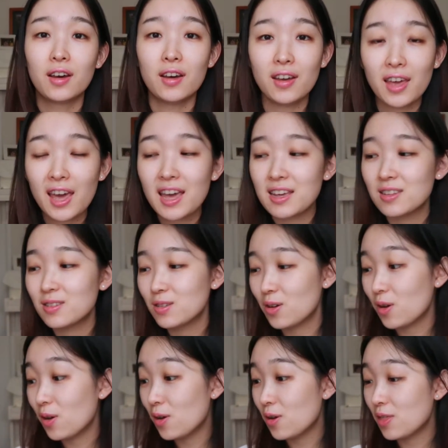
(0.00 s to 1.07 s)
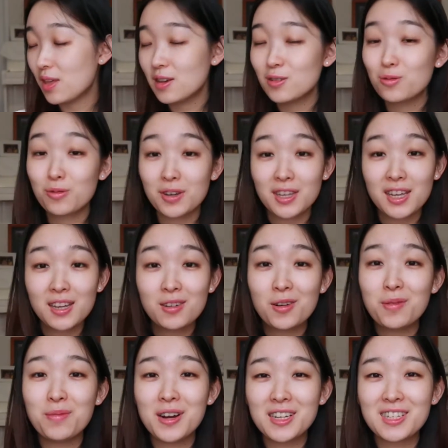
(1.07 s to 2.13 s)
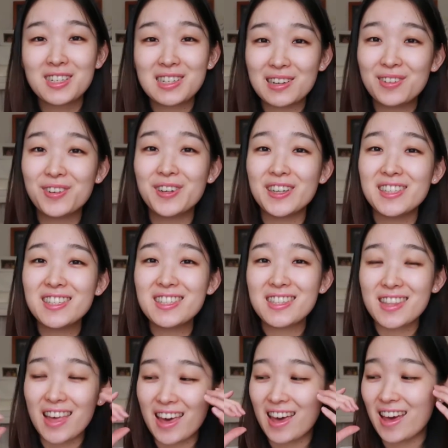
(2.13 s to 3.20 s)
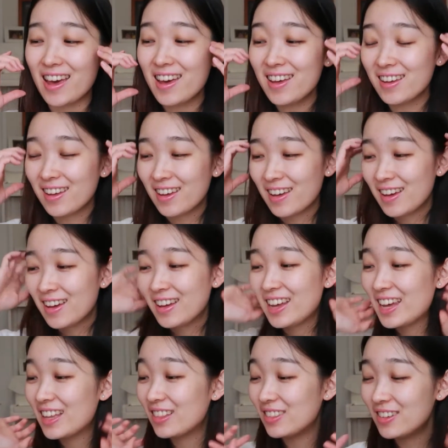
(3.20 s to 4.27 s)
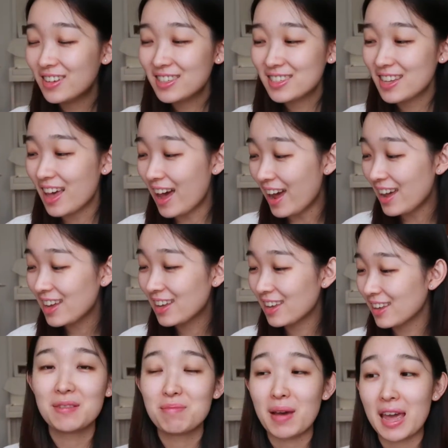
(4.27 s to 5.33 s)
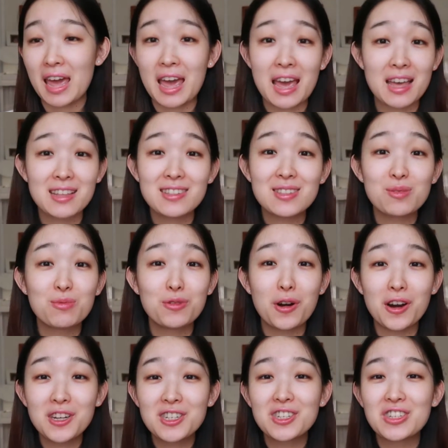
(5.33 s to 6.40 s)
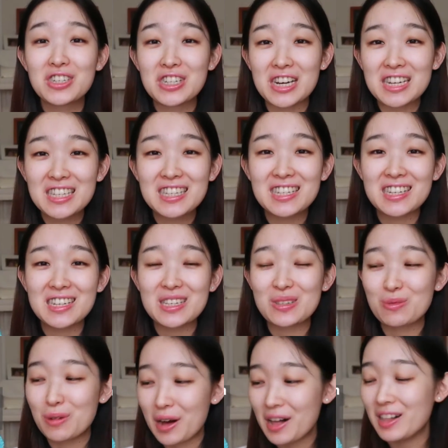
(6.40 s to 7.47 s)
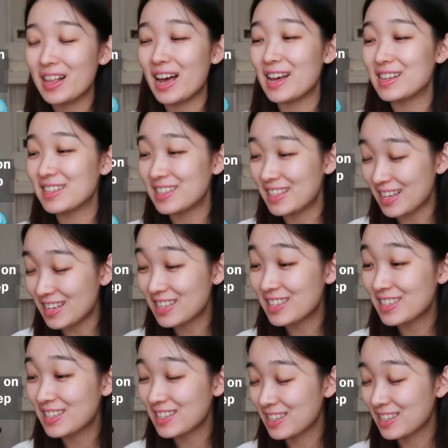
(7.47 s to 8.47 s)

Okay, so there's really not much difference there. It looks like my hands wash just as well as this.